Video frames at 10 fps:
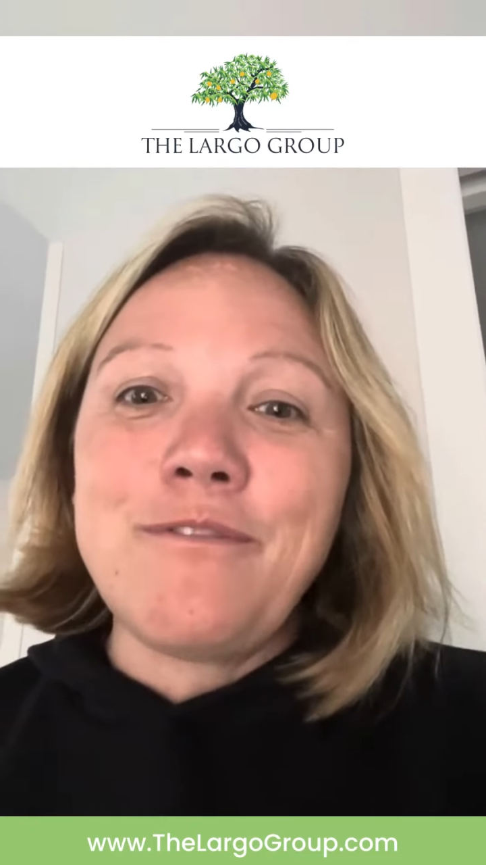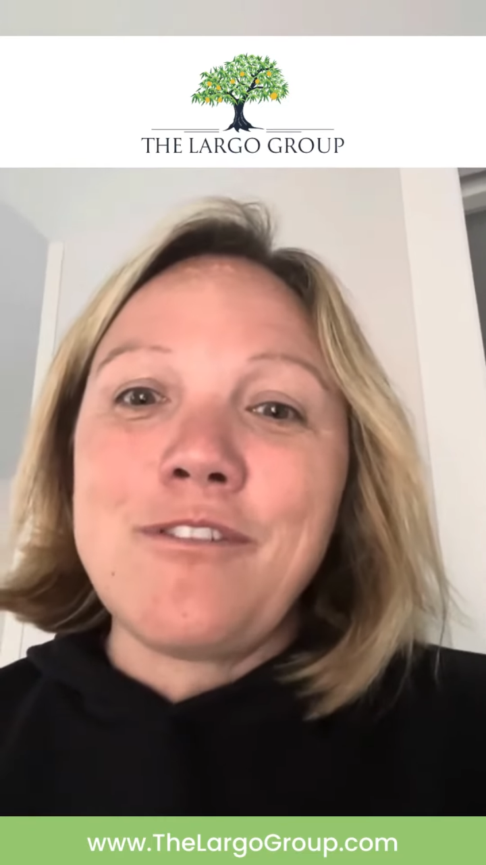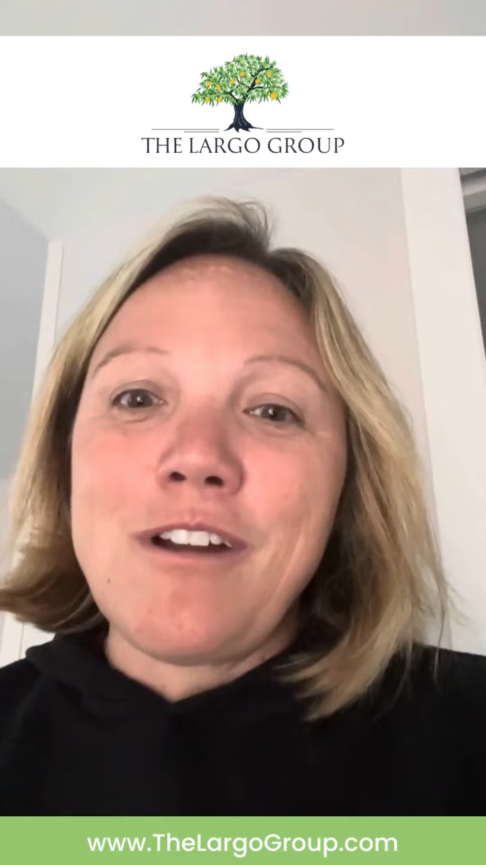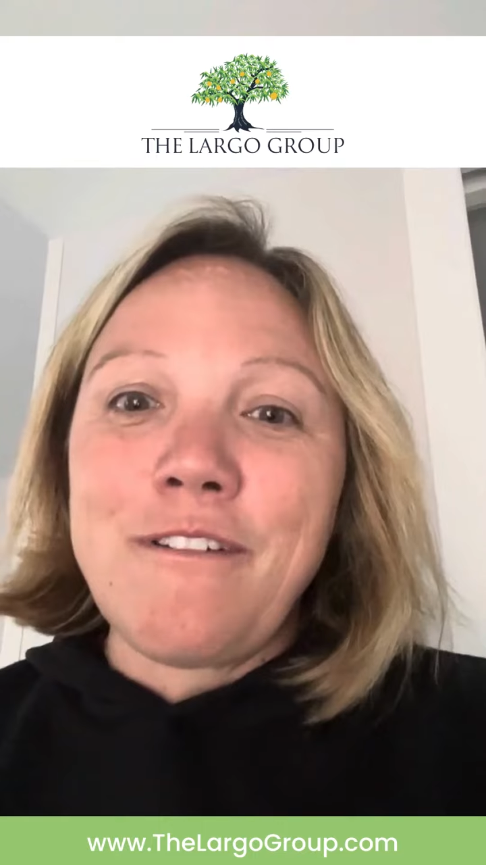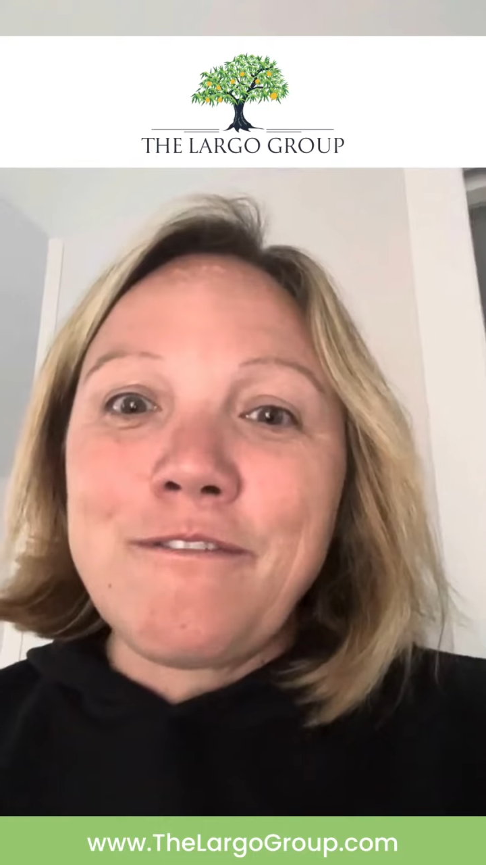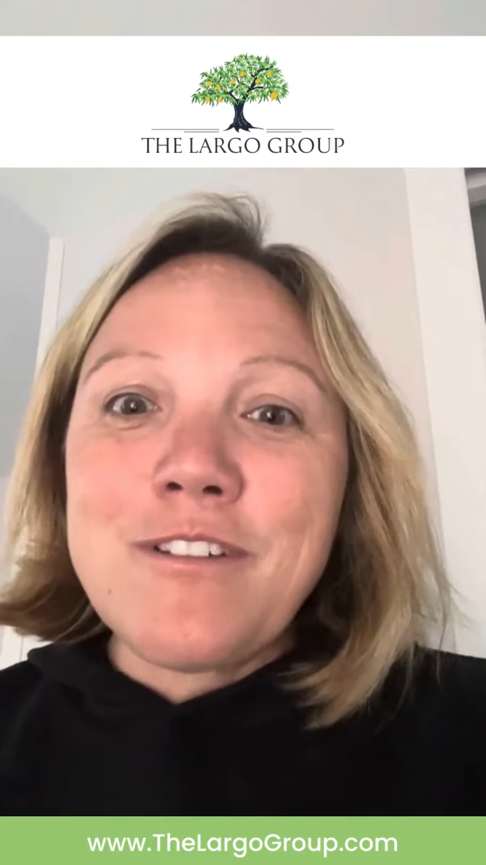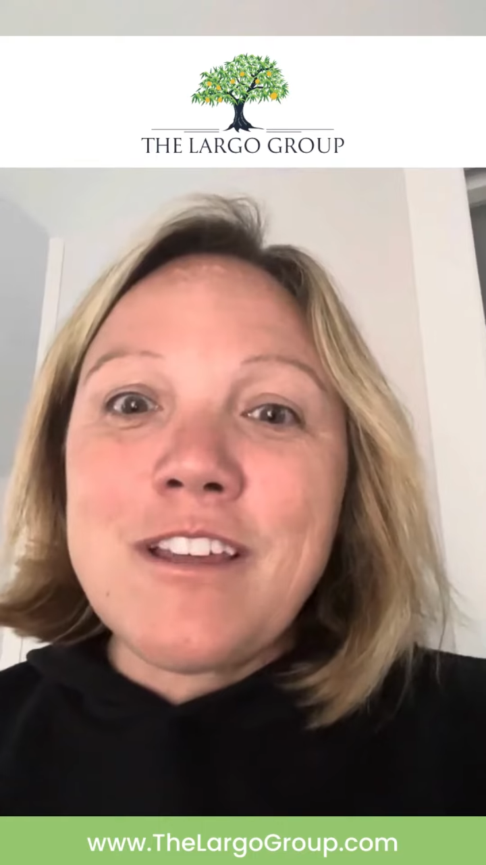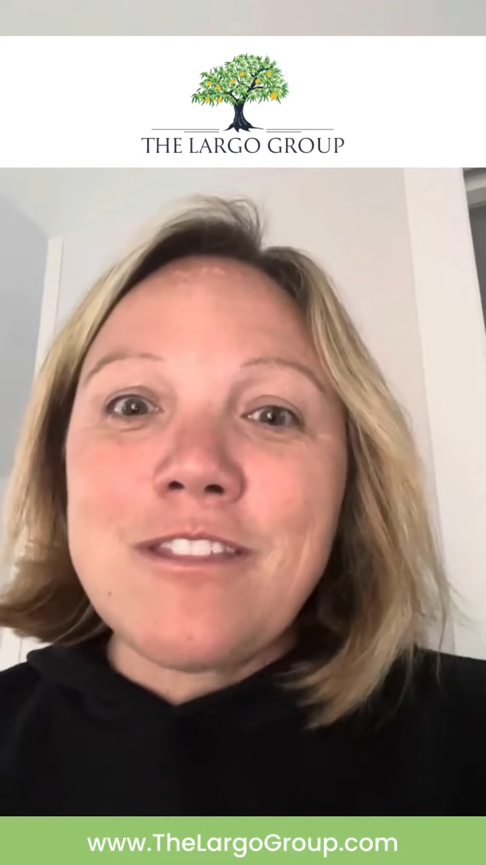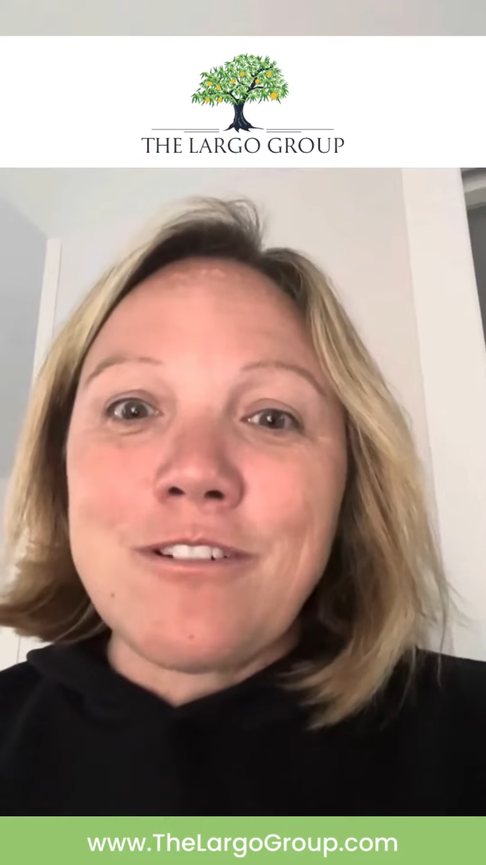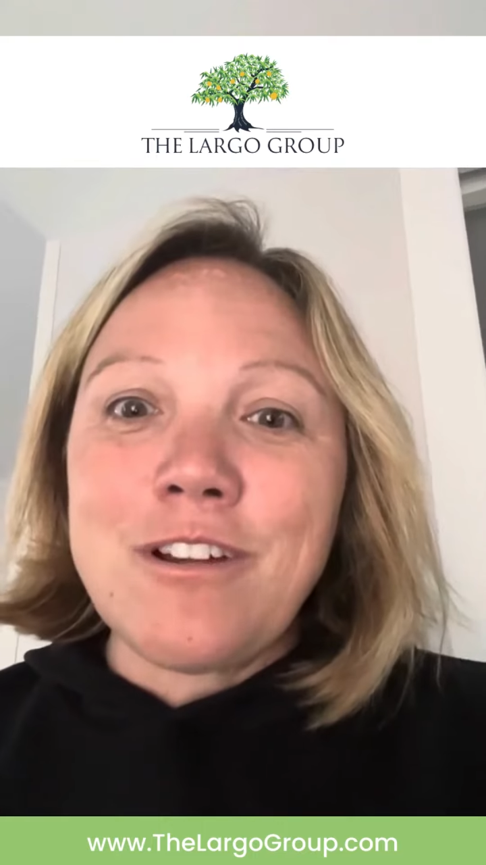for our
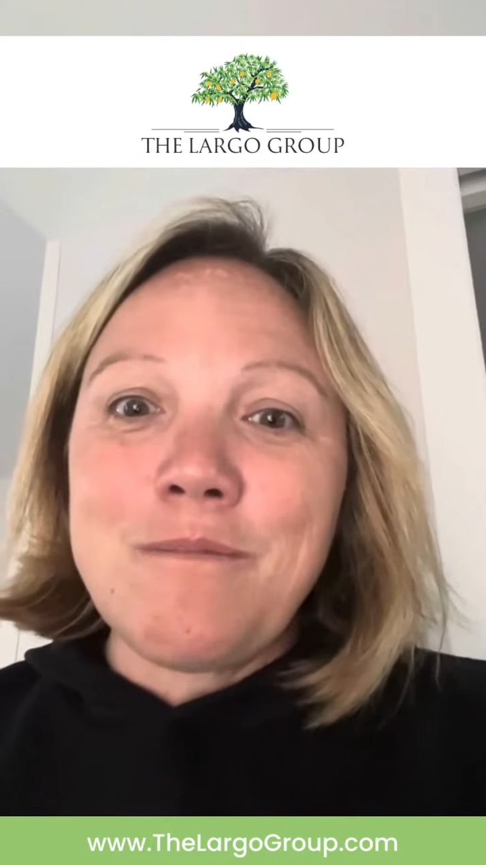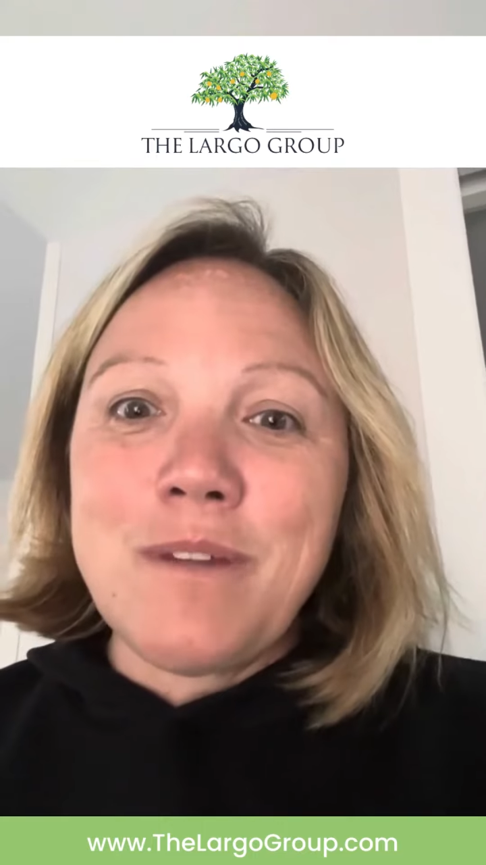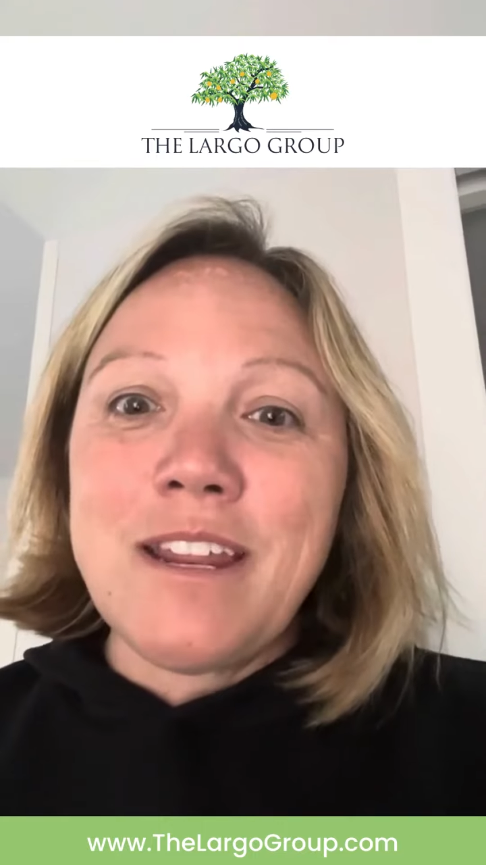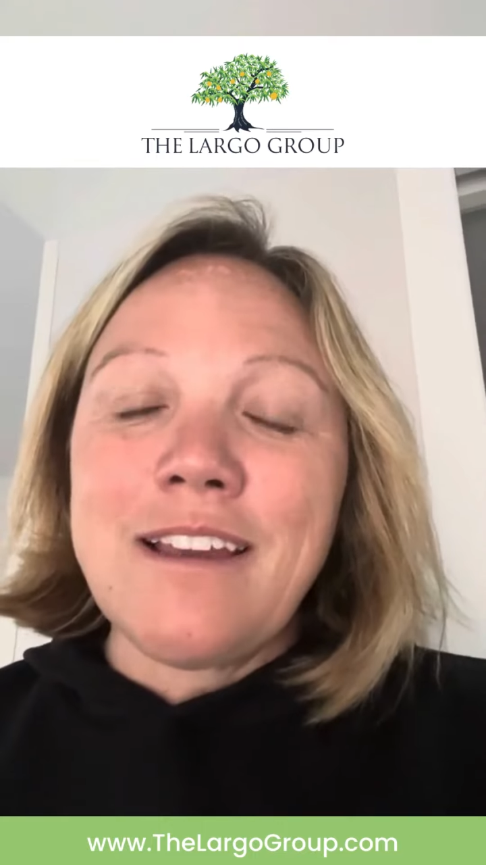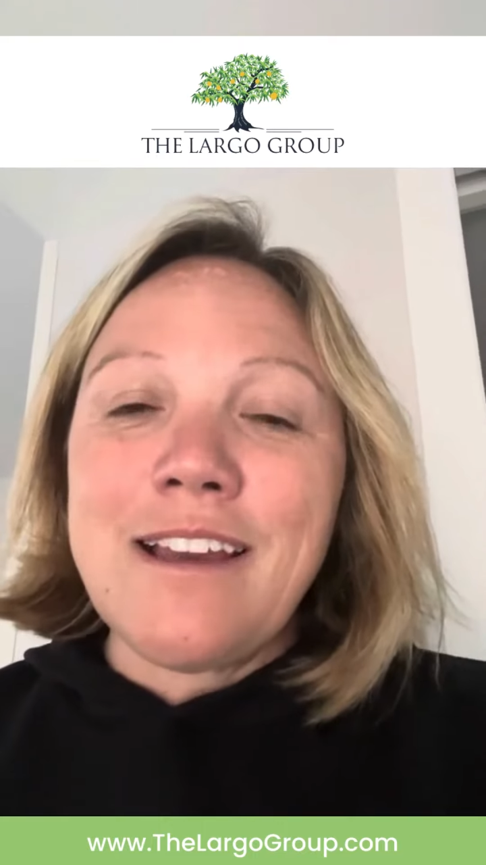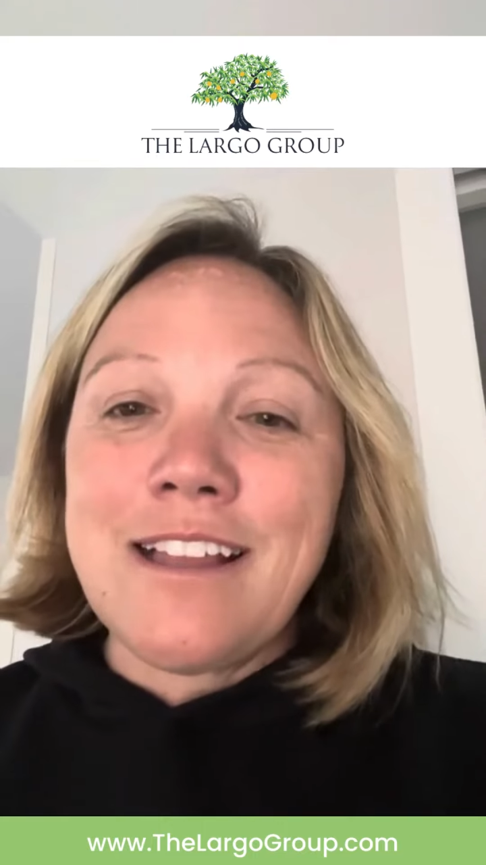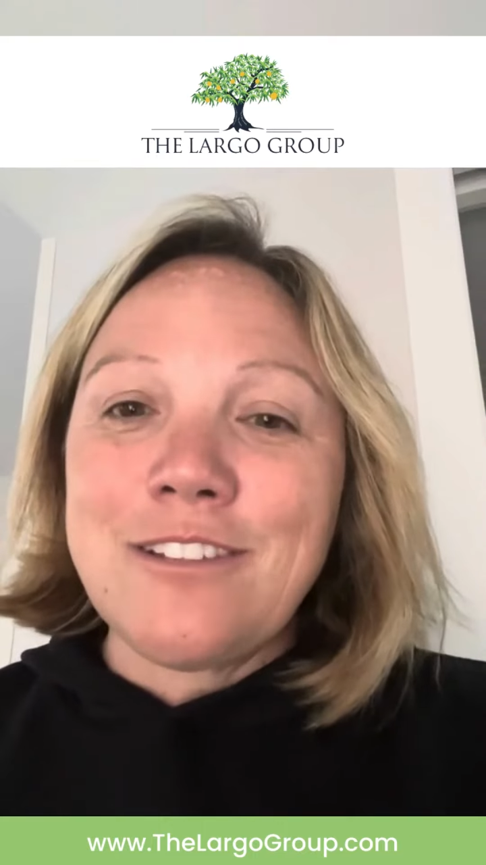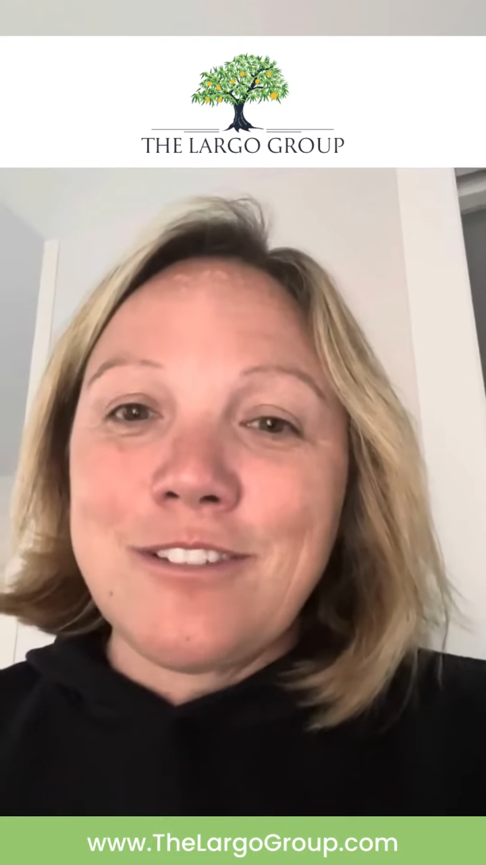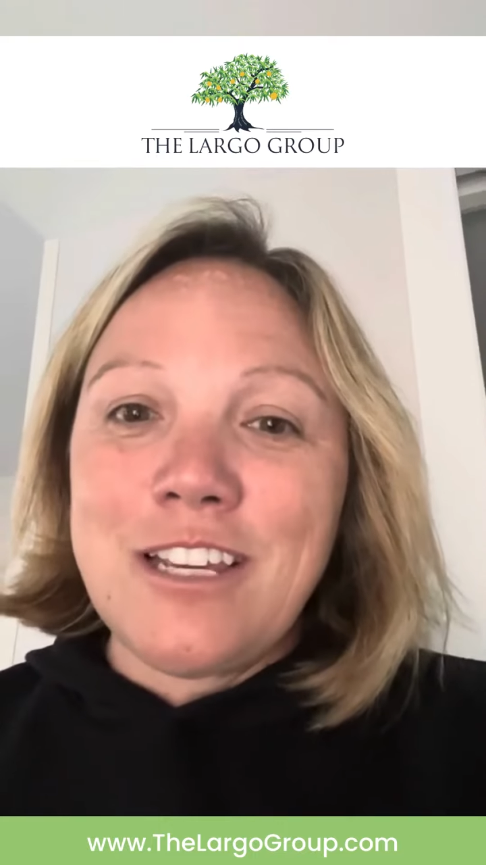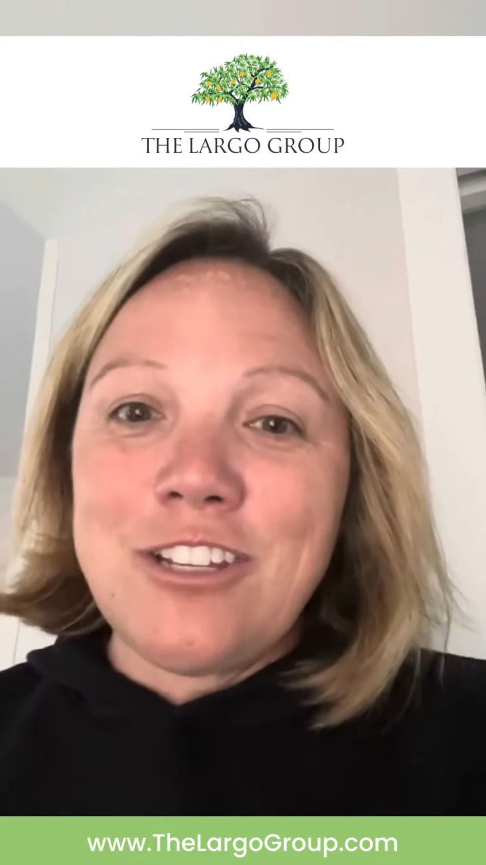free thirty minute
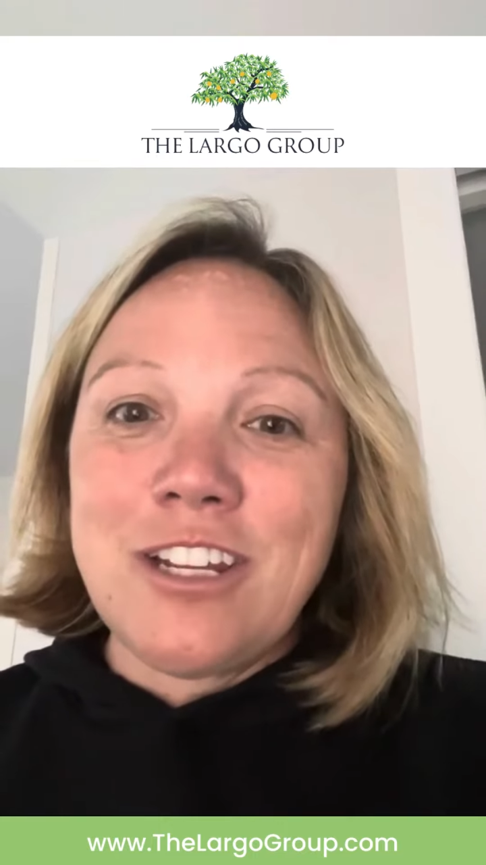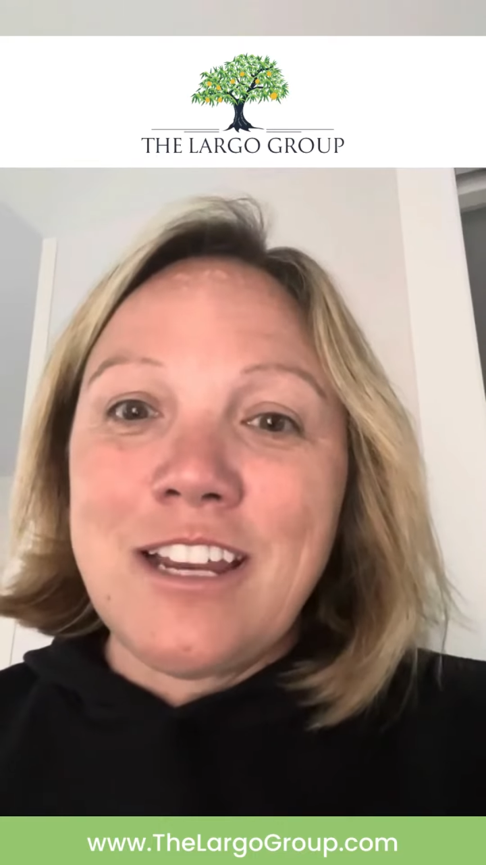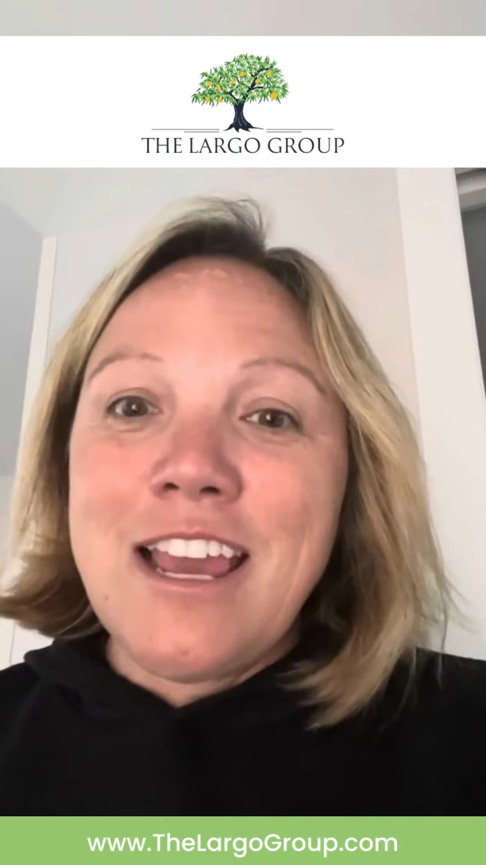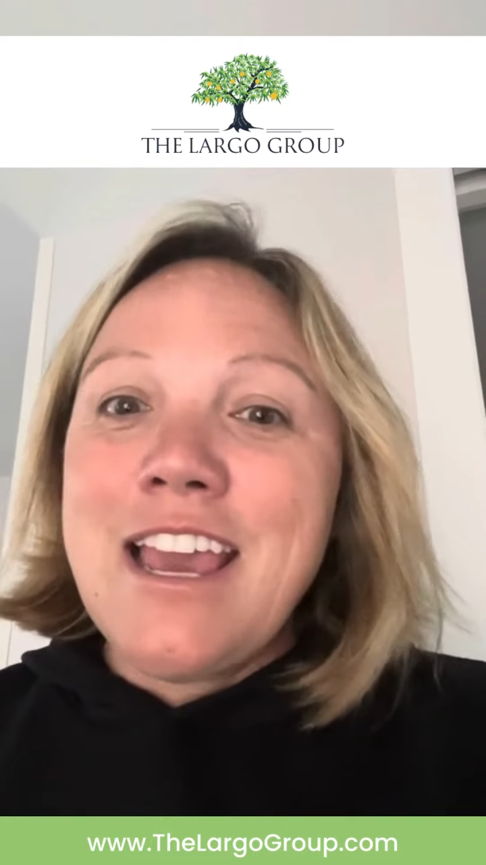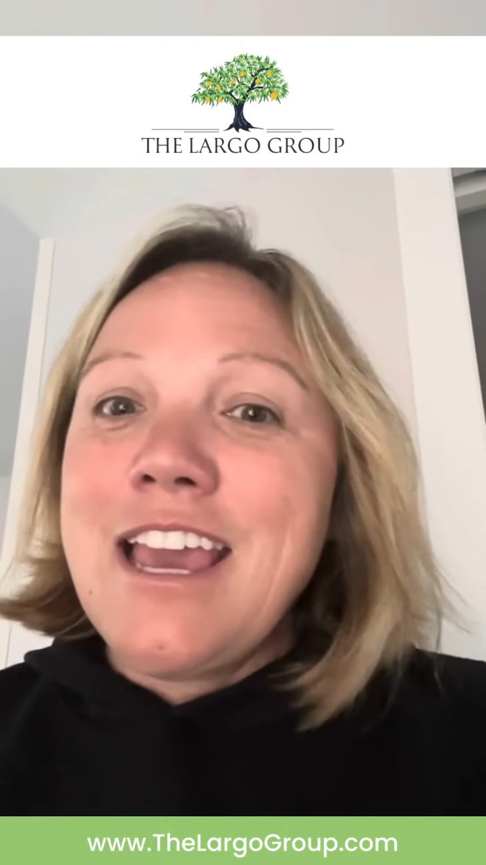consultation.